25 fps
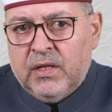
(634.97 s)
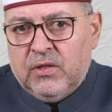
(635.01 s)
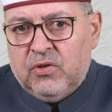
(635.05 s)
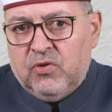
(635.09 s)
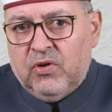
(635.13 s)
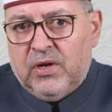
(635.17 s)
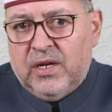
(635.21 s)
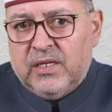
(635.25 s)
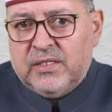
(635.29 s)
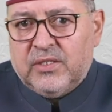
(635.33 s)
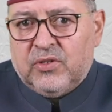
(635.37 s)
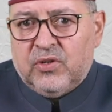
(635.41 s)

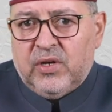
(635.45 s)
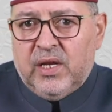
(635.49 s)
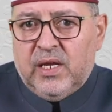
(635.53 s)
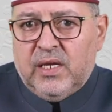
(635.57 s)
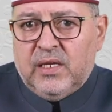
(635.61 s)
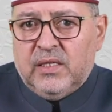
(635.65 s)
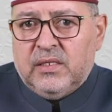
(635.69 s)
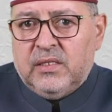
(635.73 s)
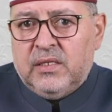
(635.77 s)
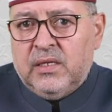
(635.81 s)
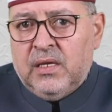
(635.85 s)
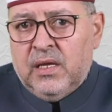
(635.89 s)
To
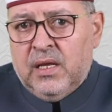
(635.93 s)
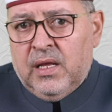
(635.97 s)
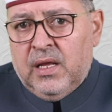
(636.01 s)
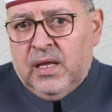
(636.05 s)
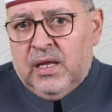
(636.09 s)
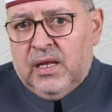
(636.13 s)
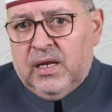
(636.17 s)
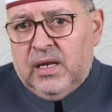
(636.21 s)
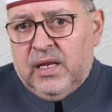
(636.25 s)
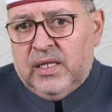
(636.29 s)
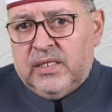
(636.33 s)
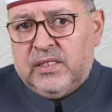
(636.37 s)
illustrate,
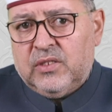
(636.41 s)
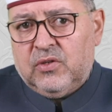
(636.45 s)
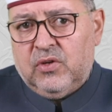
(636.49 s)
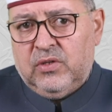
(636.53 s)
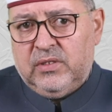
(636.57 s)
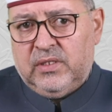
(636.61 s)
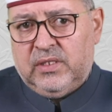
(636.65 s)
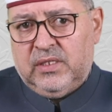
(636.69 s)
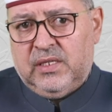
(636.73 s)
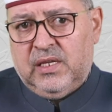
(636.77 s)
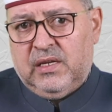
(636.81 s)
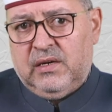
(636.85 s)
let's
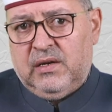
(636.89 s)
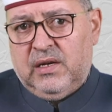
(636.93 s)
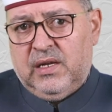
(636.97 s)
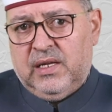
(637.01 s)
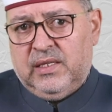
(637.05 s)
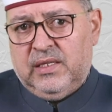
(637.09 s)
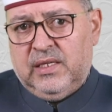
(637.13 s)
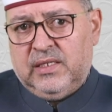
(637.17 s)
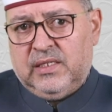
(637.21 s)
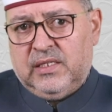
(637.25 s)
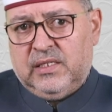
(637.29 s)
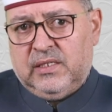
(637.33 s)
consider
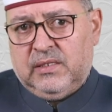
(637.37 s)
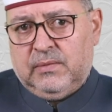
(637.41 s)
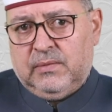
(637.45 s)
an